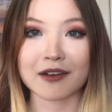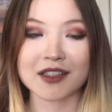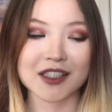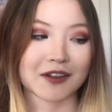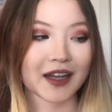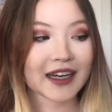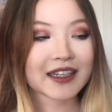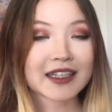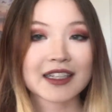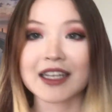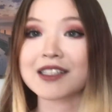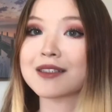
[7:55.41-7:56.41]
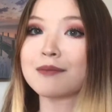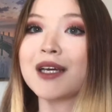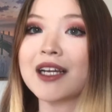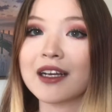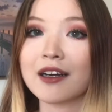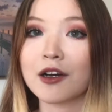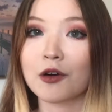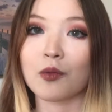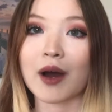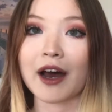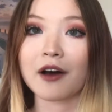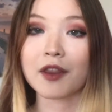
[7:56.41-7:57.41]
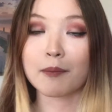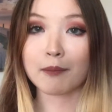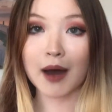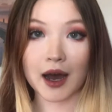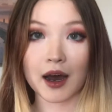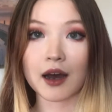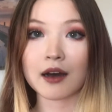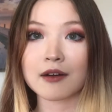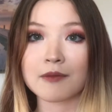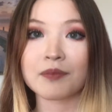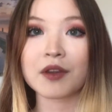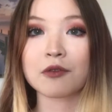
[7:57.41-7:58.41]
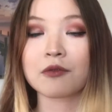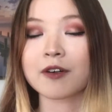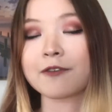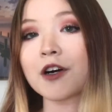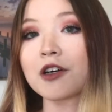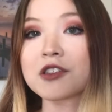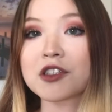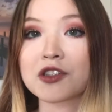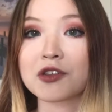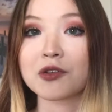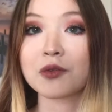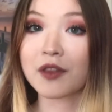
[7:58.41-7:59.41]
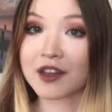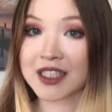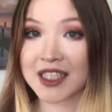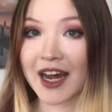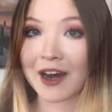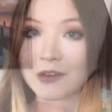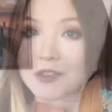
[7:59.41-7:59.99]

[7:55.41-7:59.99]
So that indicates the meaning, while the ma refers to the sound.